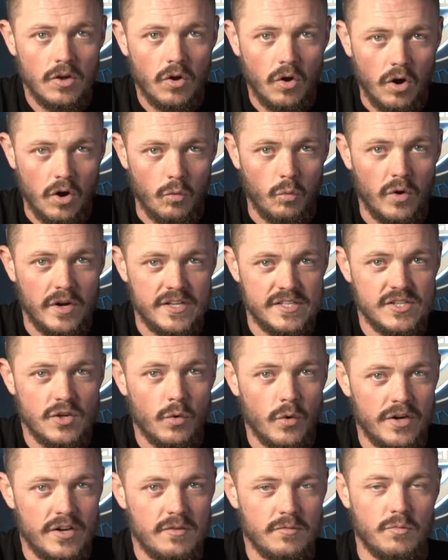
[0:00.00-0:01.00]
are what is
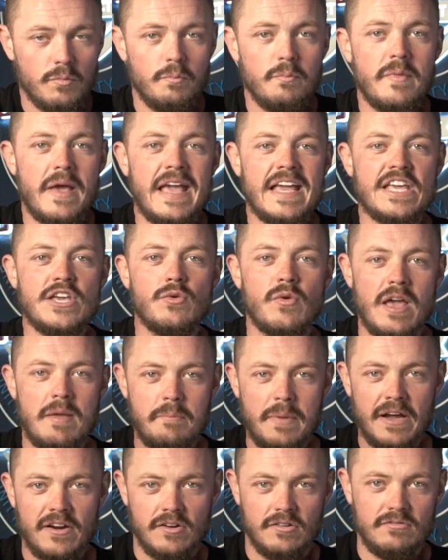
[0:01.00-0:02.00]
going to make you a
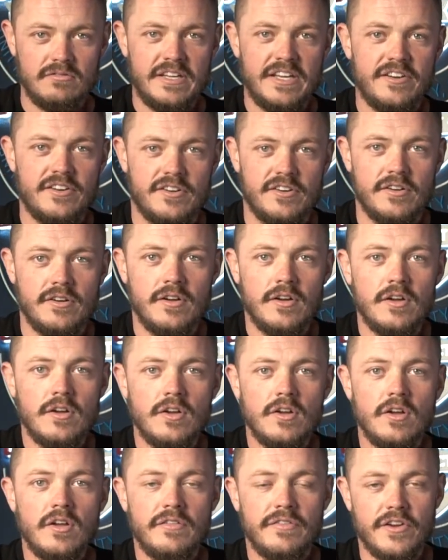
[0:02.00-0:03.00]
better leader.
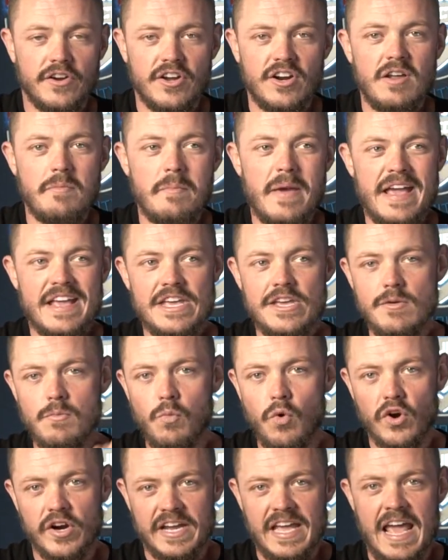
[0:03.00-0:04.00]
They're going to make you
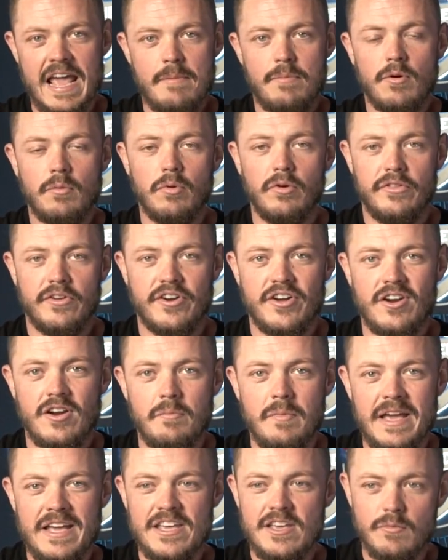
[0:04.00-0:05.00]
more capable. They're going to
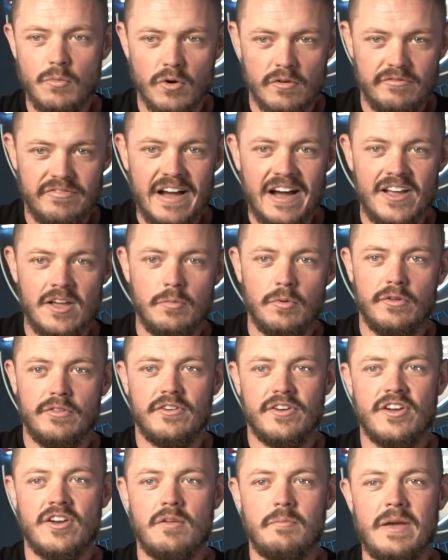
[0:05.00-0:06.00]
make you more valuable.
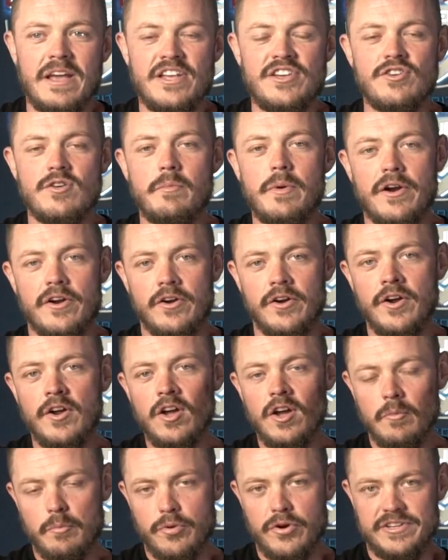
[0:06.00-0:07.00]
They're going to make you a better
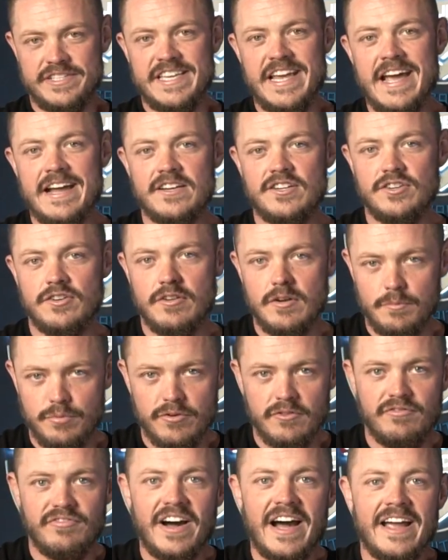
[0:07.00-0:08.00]
protector and
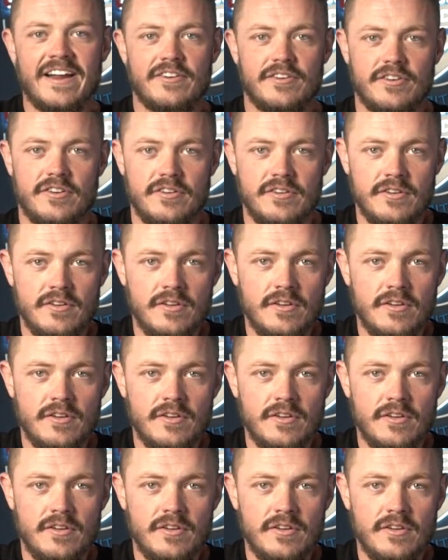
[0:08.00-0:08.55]
provider.